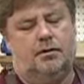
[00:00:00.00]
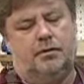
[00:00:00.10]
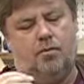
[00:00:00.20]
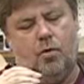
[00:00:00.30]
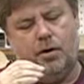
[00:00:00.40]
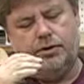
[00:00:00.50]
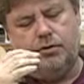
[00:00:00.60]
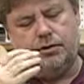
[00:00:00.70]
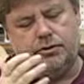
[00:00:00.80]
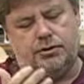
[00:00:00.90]
The more
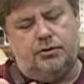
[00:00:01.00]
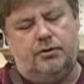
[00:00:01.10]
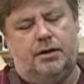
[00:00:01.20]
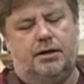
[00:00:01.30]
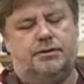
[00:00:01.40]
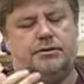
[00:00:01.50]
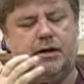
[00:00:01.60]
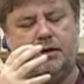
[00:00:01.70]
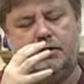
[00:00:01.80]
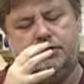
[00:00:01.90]
you can do this
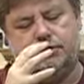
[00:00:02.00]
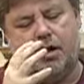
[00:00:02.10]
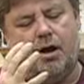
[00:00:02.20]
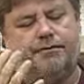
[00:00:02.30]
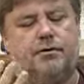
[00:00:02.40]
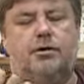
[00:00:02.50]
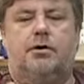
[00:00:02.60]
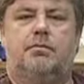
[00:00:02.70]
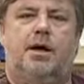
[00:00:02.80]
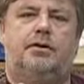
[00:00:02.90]
and the softer you
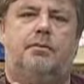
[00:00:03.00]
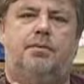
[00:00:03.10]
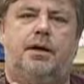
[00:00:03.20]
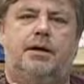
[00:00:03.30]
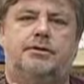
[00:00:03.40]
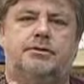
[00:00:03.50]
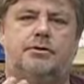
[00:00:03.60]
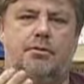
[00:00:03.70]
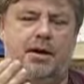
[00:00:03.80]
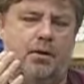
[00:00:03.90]
can make the piece,
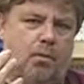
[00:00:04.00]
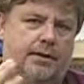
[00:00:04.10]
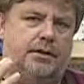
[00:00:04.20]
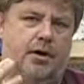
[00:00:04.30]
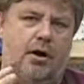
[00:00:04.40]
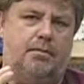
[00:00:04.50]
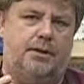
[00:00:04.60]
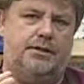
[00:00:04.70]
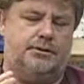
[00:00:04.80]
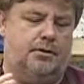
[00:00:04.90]
no matter what the art
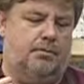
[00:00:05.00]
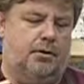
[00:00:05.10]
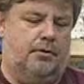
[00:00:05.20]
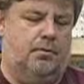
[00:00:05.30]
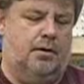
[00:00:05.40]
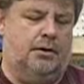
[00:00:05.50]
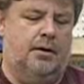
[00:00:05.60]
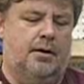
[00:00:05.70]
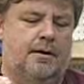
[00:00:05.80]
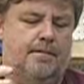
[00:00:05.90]
piece in the bird world,
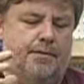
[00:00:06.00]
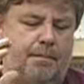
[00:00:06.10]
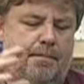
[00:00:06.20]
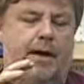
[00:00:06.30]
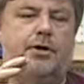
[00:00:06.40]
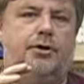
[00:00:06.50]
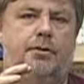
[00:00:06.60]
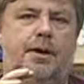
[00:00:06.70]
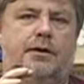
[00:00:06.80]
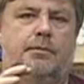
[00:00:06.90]
the better
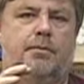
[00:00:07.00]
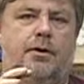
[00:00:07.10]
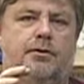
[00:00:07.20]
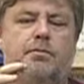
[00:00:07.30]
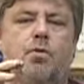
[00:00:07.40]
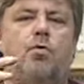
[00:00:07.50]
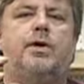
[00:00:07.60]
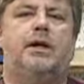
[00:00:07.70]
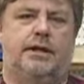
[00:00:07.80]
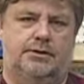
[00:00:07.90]
you'll make the bird, the more
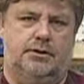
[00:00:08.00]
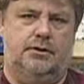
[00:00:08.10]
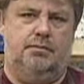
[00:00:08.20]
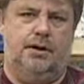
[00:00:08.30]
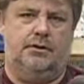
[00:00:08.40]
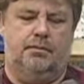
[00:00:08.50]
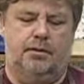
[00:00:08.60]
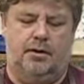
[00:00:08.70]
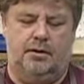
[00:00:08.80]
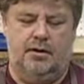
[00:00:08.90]
realistic you'll make the
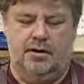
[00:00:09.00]
bird.